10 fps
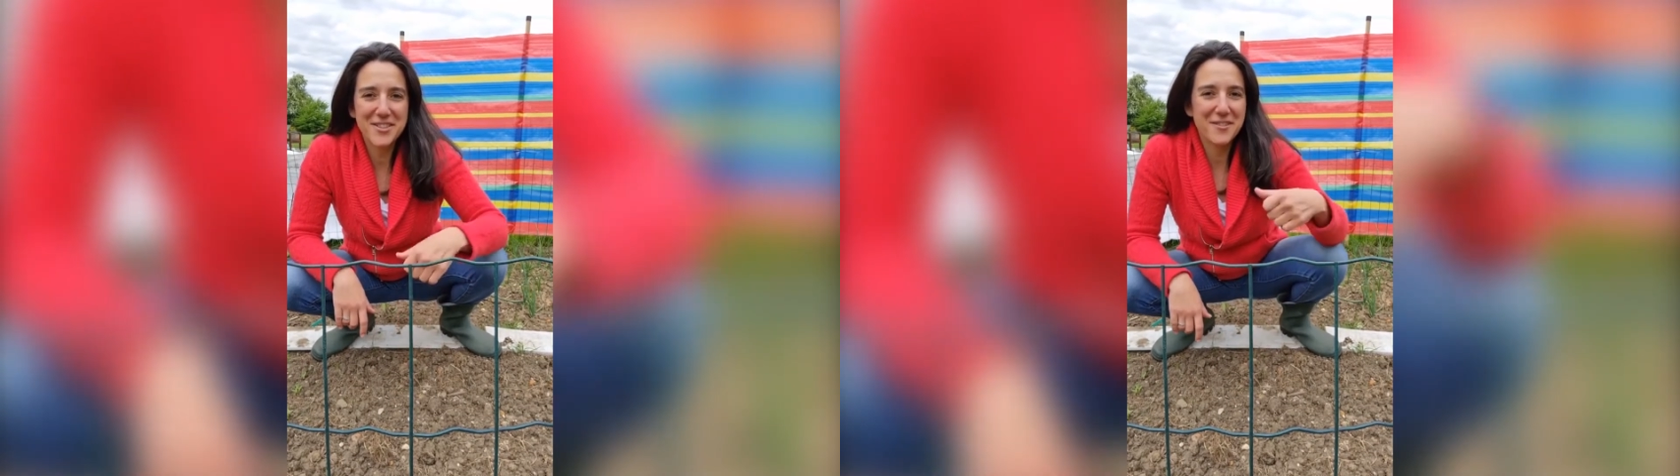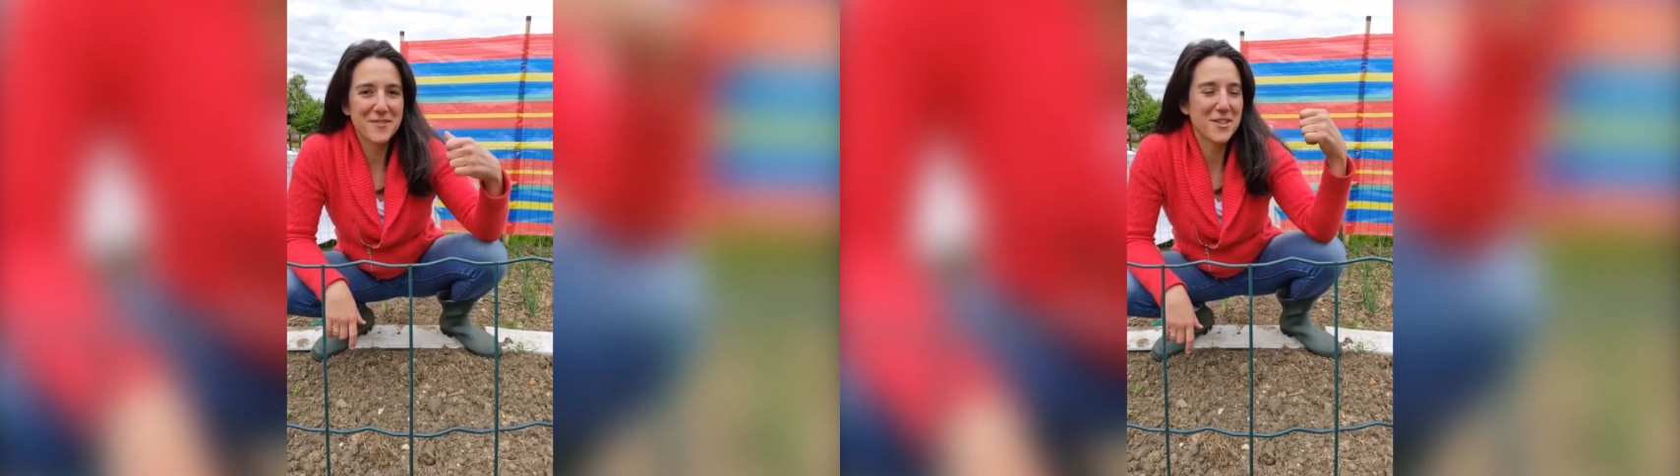
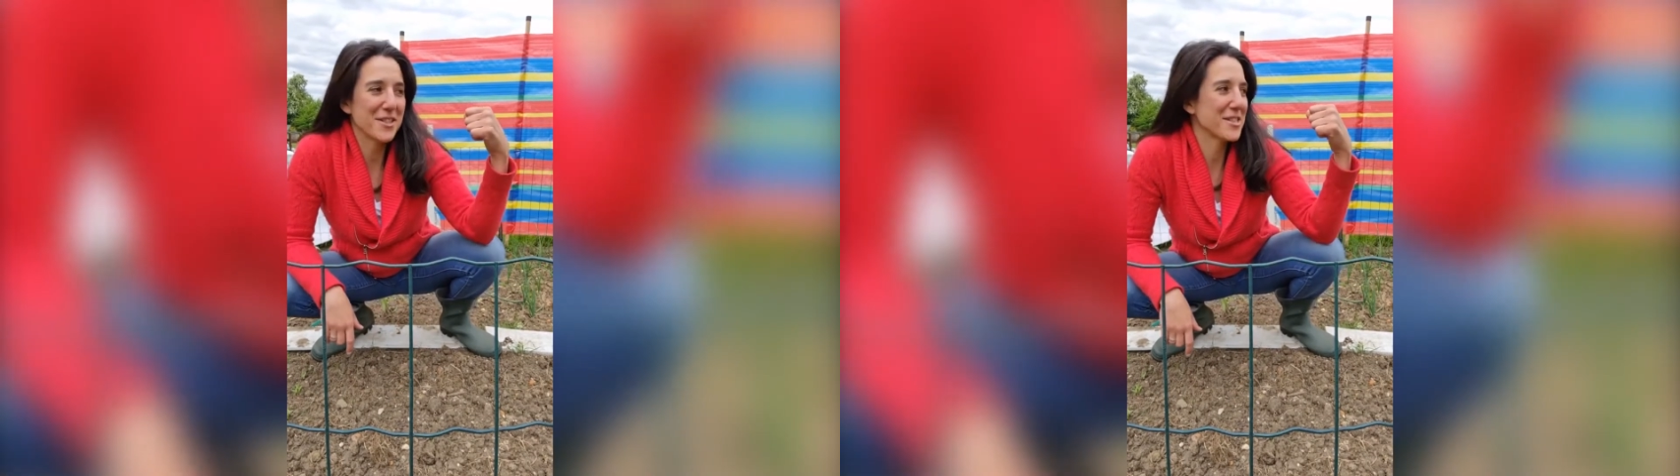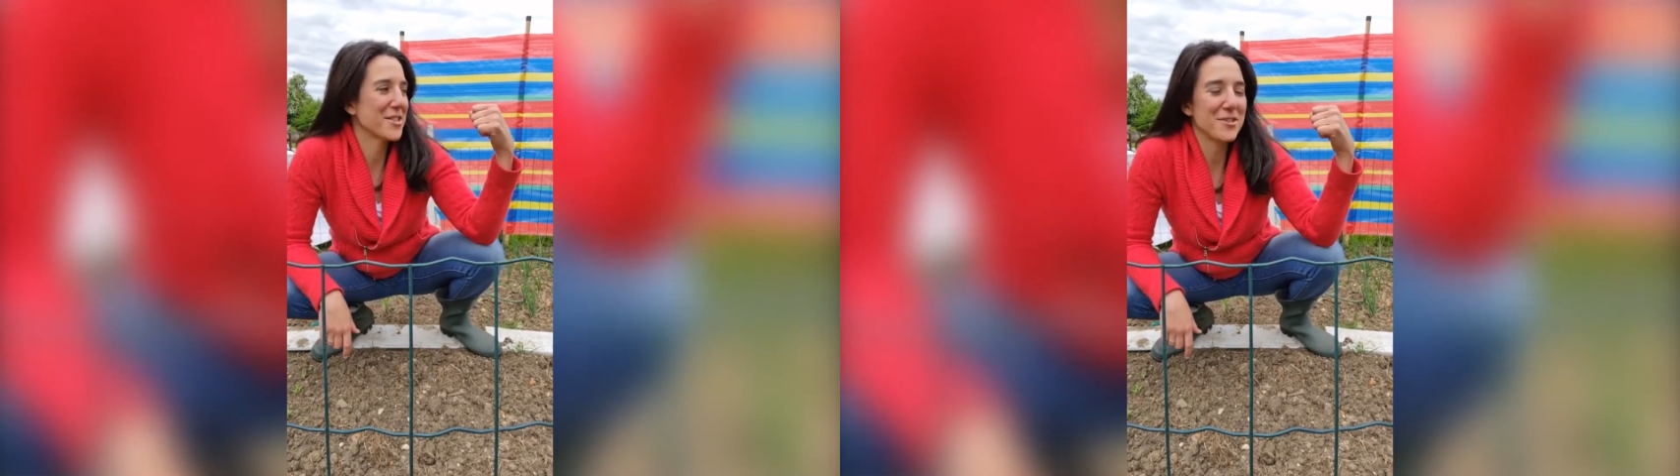You have to
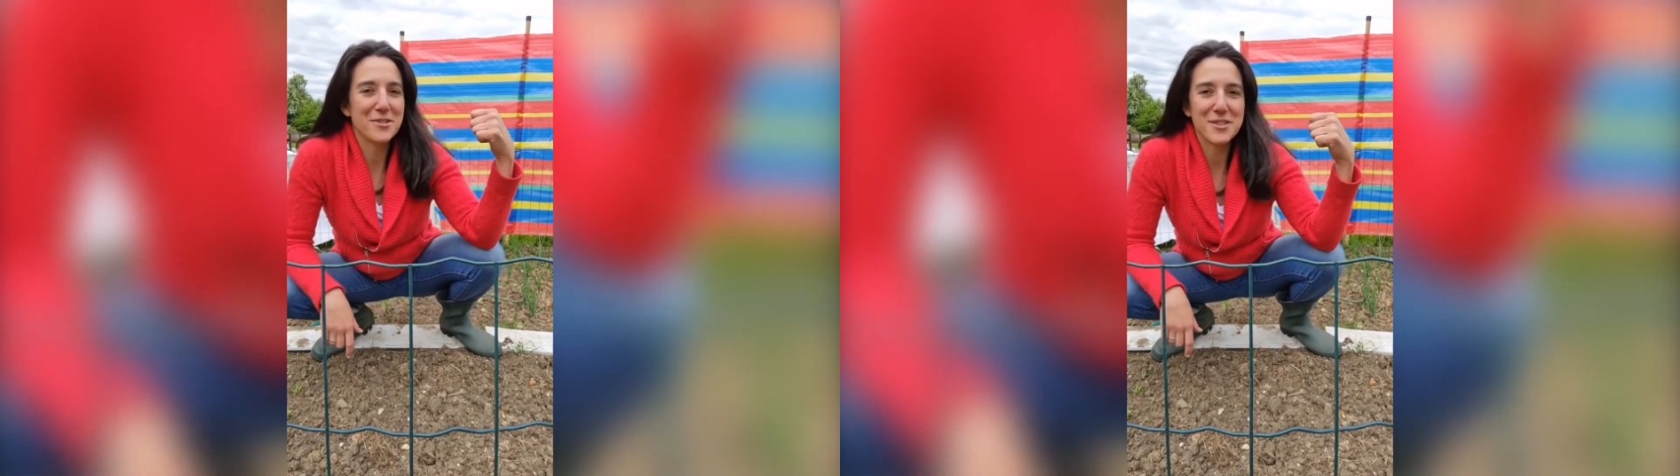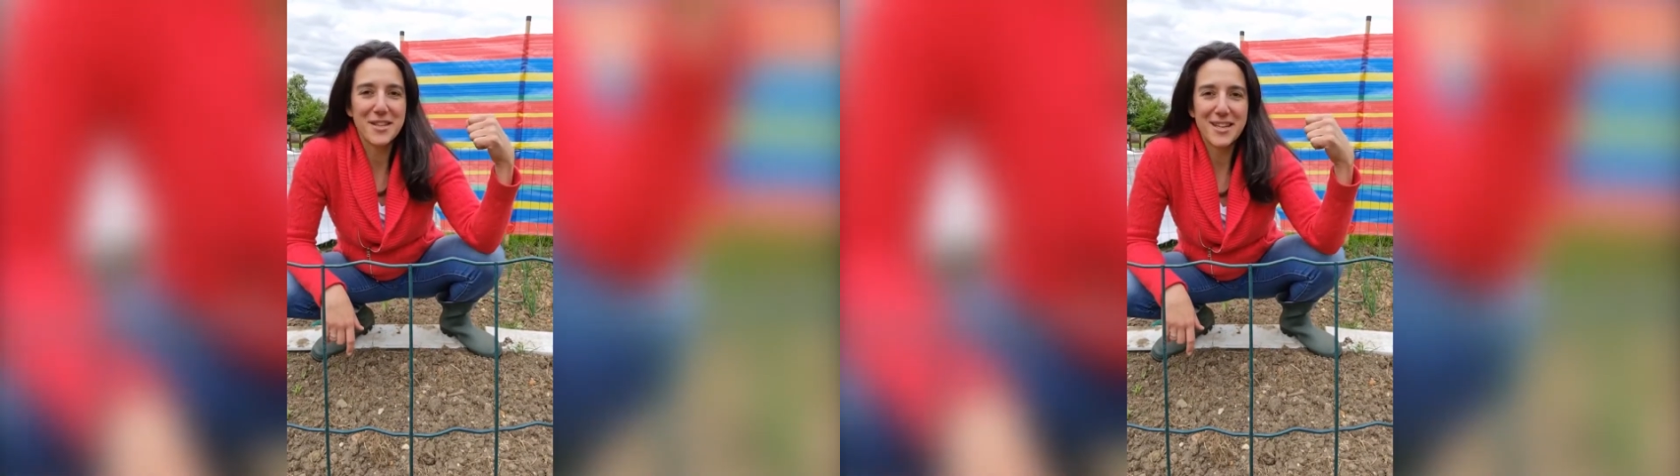
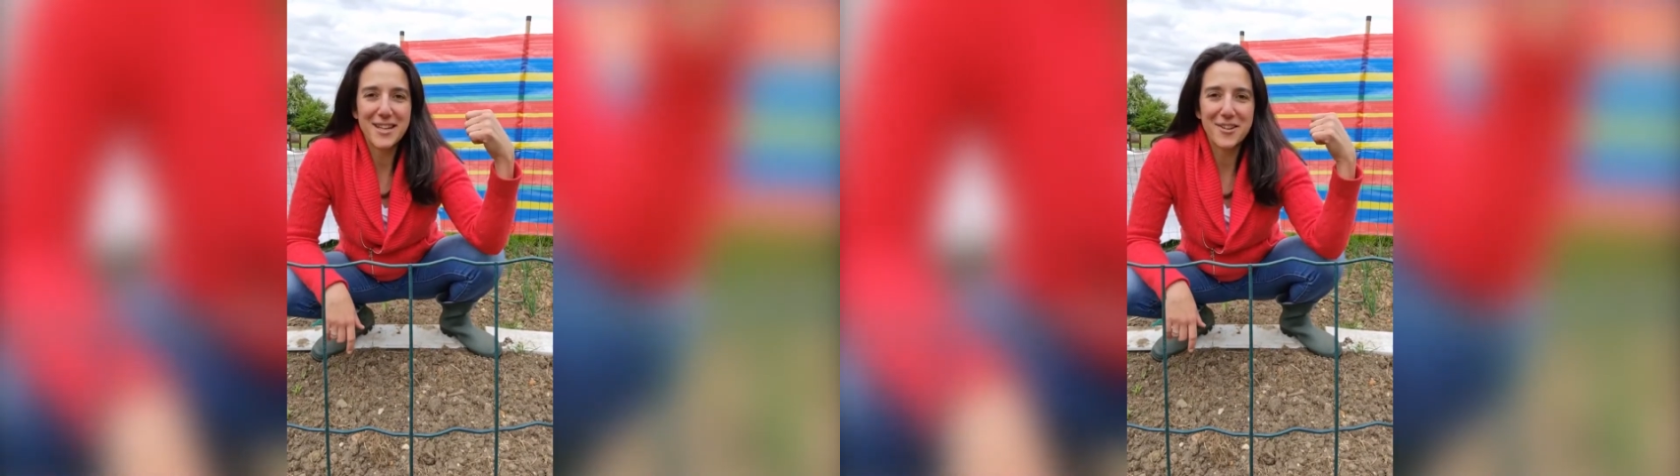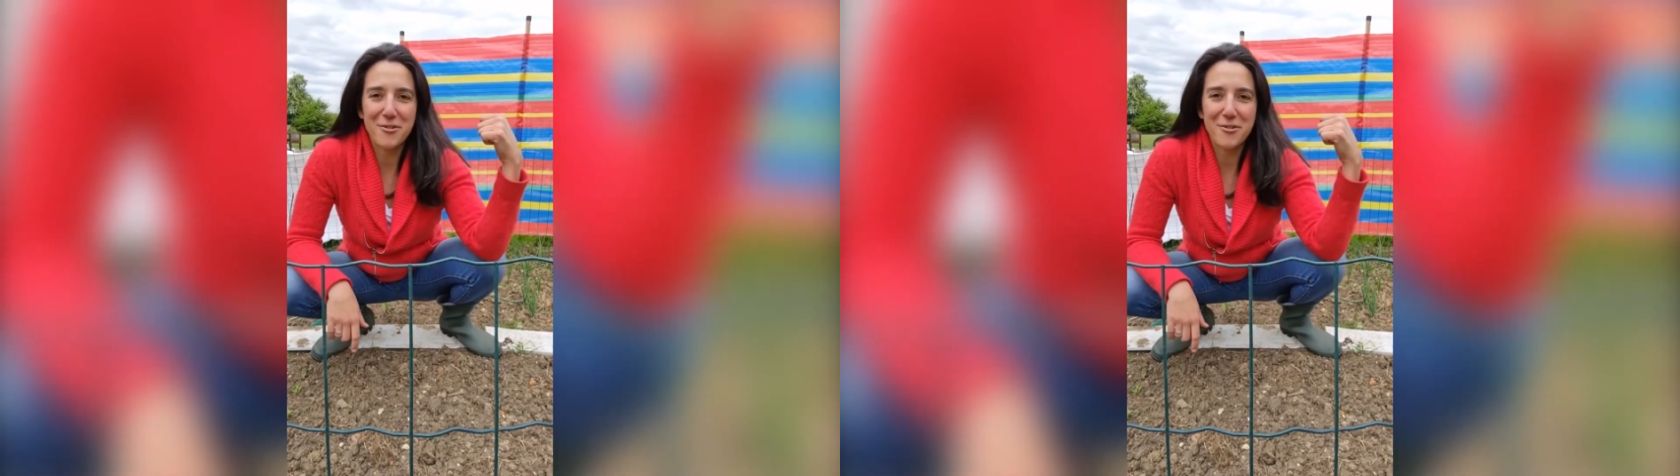excuse the